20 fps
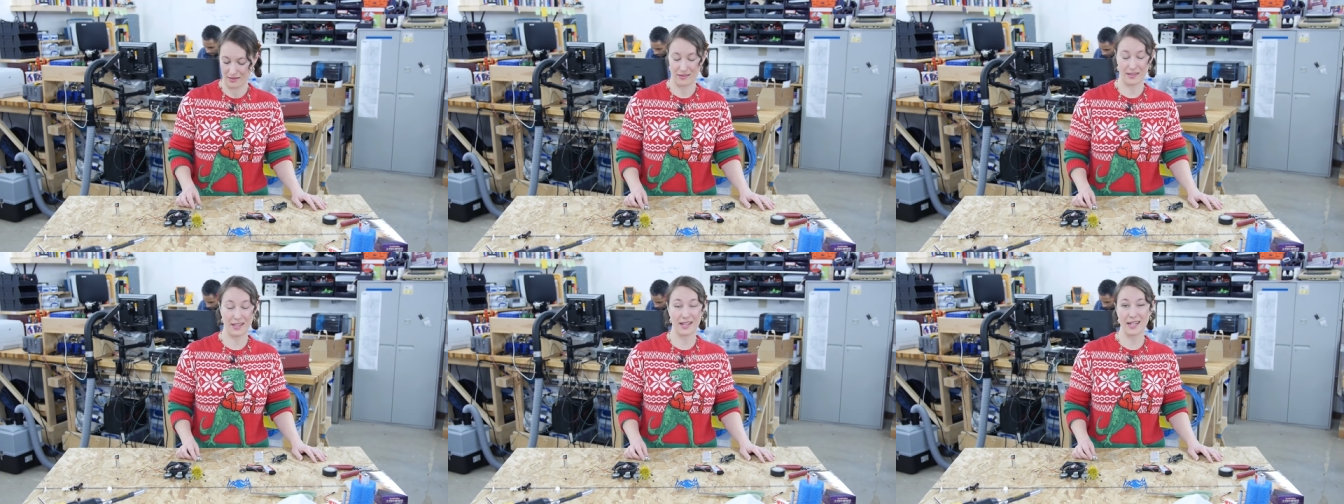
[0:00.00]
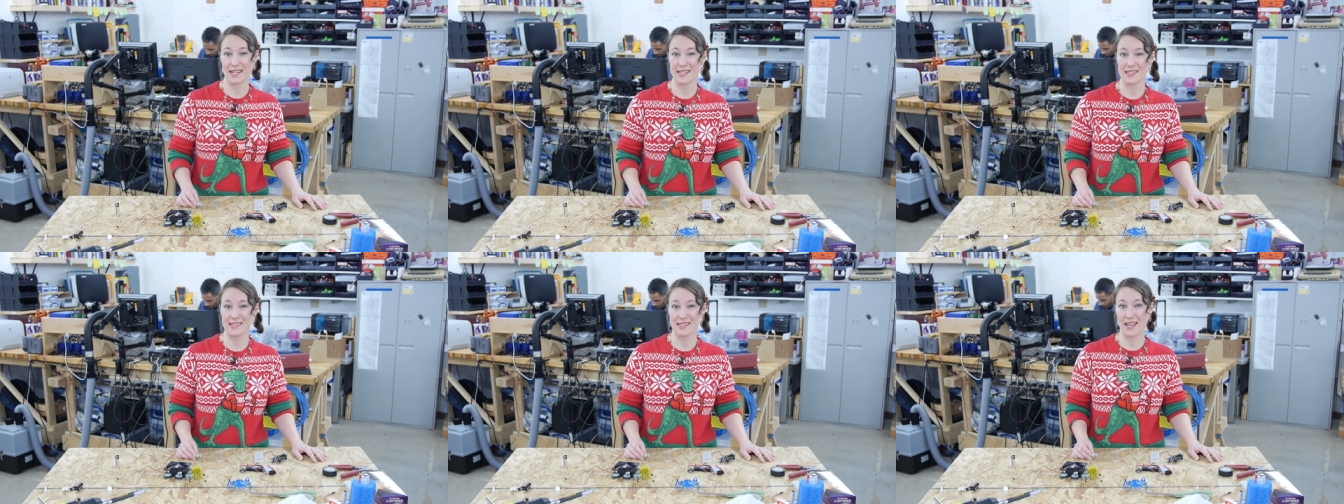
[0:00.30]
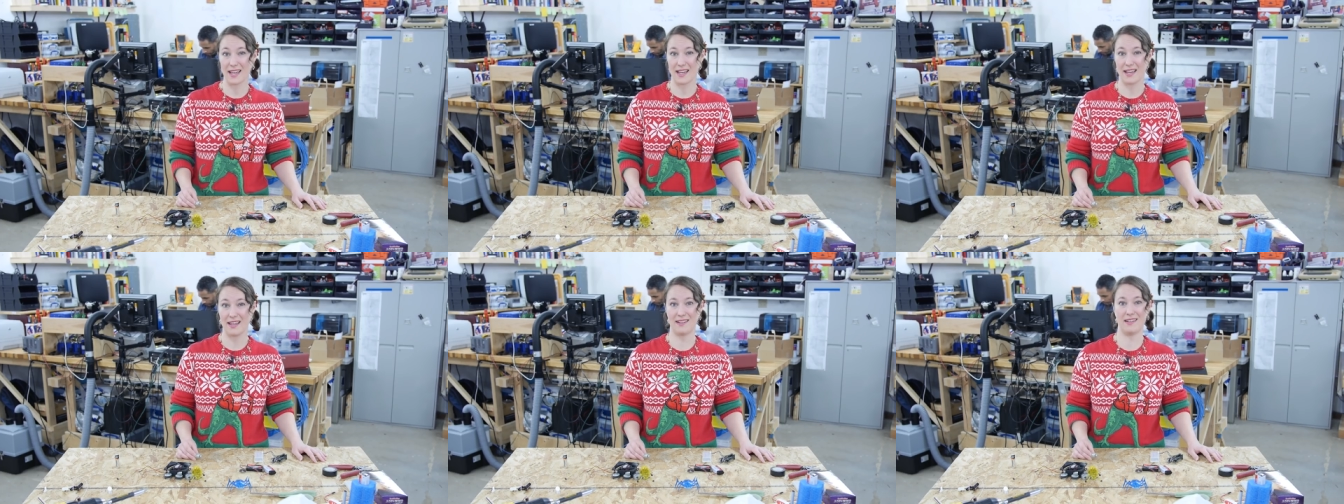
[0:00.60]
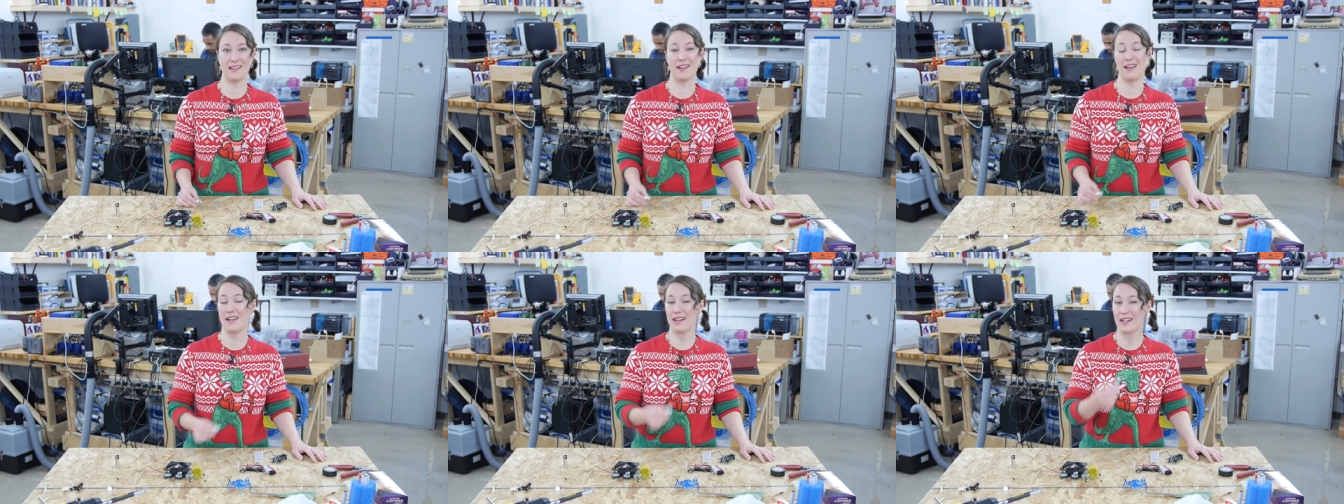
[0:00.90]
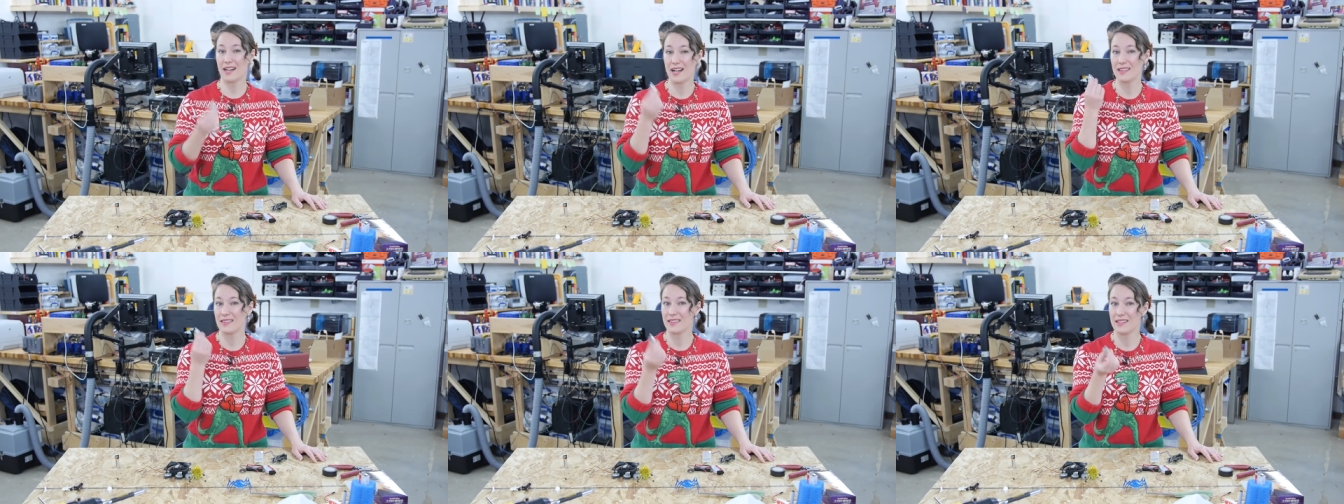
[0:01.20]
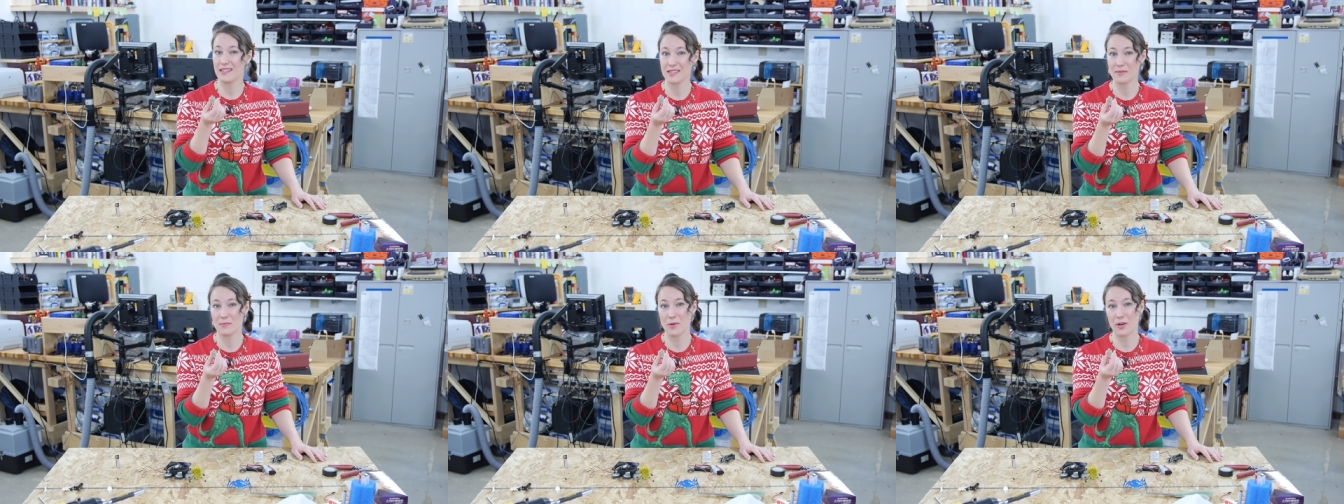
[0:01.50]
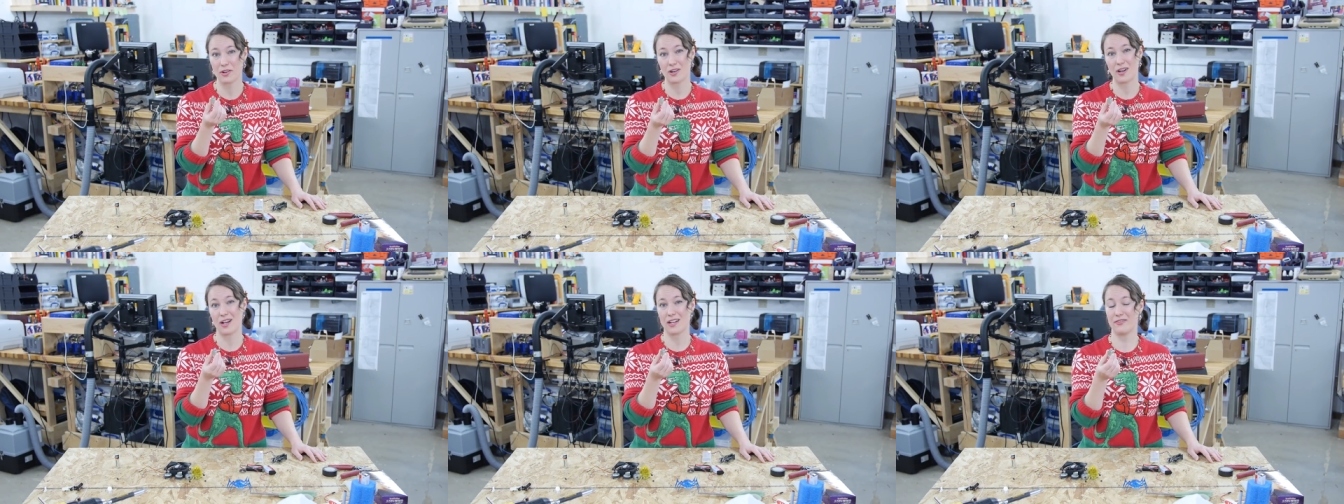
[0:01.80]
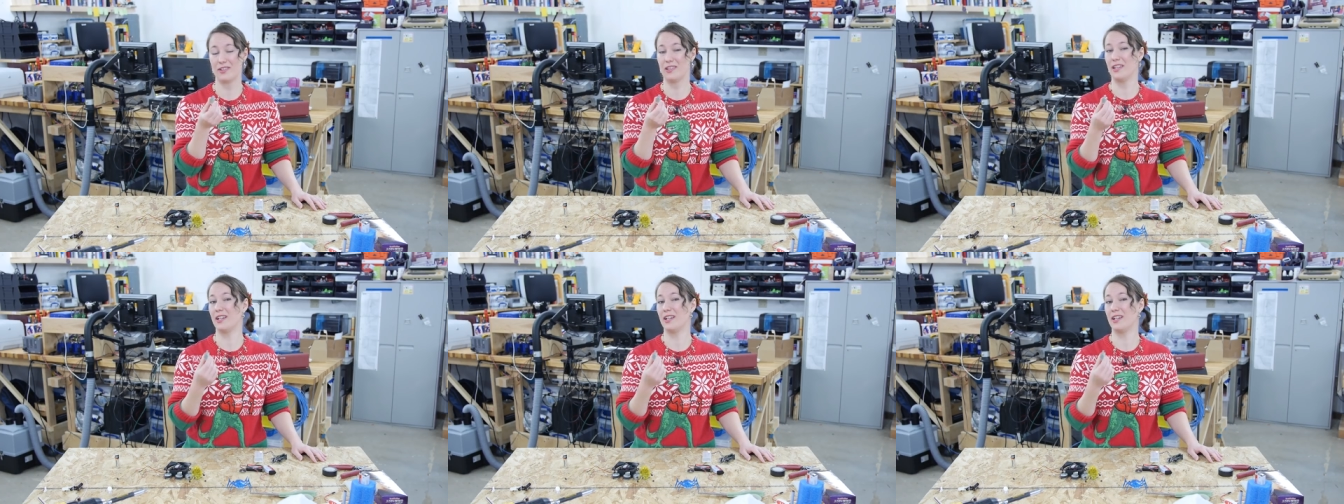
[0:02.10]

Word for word: Like I said, I got this motor out of